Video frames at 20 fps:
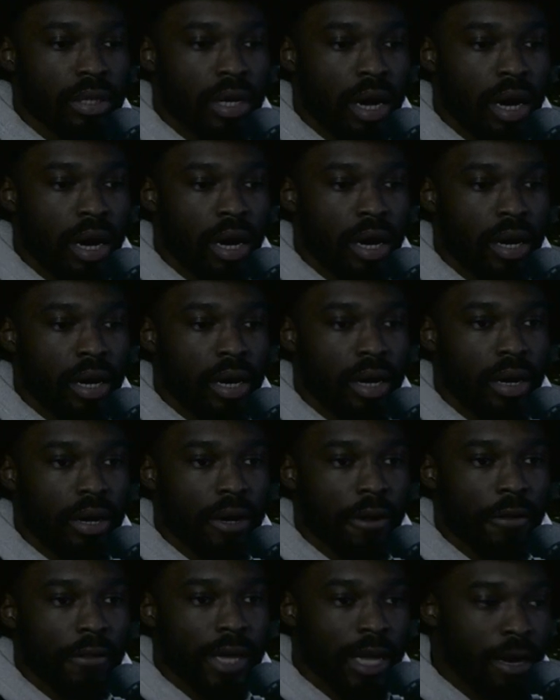
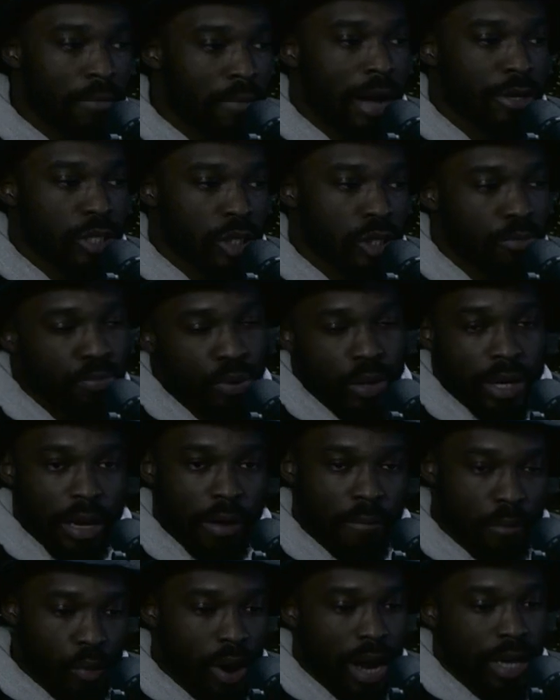uh, it amounts to
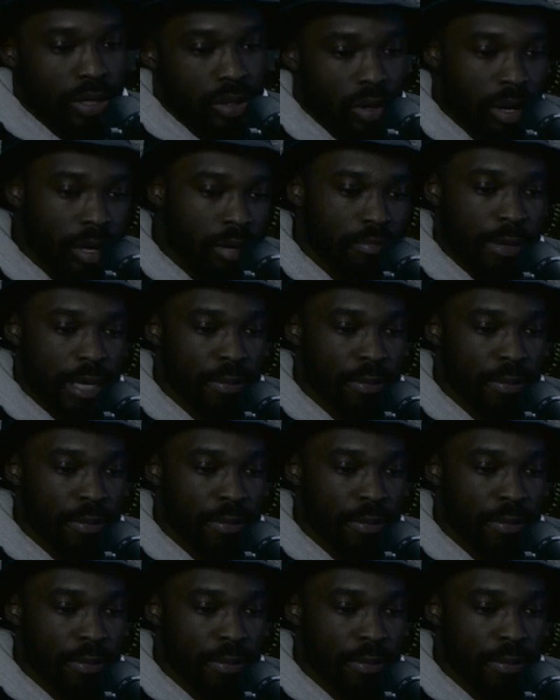putting a price on